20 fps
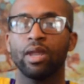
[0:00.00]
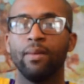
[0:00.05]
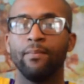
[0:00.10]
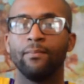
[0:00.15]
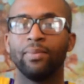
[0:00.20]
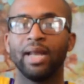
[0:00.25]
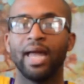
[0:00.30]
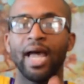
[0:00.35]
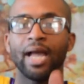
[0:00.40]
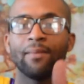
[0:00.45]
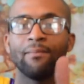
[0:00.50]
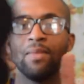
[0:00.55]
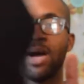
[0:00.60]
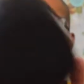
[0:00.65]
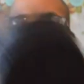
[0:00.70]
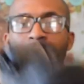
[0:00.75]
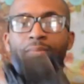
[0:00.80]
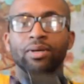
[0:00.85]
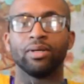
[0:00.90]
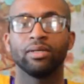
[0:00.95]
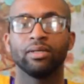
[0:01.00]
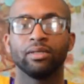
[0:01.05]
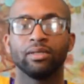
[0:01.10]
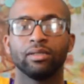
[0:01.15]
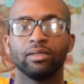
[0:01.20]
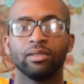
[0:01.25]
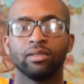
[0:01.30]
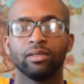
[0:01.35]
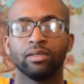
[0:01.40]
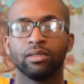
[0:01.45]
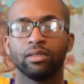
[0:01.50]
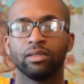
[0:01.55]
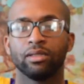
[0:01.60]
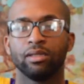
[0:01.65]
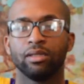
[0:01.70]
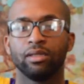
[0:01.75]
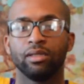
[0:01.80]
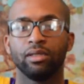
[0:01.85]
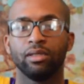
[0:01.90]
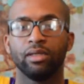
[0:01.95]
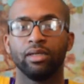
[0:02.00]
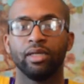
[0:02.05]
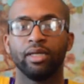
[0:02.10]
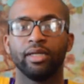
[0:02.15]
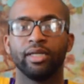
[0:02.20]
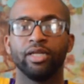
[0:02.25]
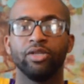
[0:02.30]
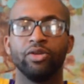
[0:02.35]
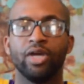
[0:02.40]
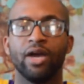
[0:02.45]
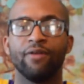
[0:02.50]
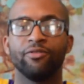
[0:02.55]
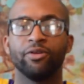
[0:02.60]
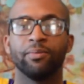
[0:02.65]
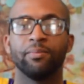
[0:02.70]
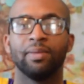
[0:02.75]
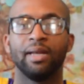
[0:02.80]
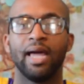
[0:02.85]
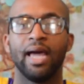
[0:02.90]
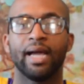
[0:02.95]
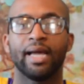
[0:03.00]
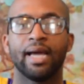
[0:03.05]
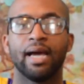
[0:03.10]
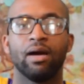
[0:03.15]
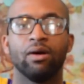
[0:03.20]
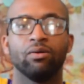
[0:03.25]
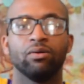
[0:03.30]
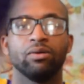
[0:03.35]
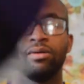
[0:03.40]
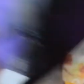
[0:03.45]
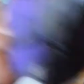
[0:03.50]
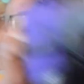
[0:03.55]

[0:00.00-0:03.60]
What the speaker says: Black Mamba. Then you have your blackout.